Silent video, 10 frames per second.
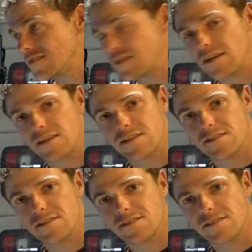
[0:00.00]
Yeah,
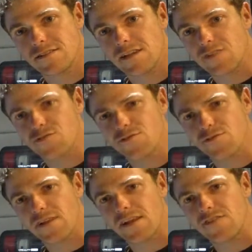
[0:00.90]
it drifts
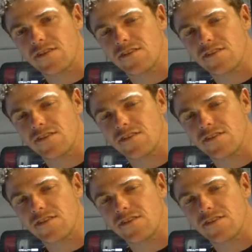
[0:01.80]
really easy.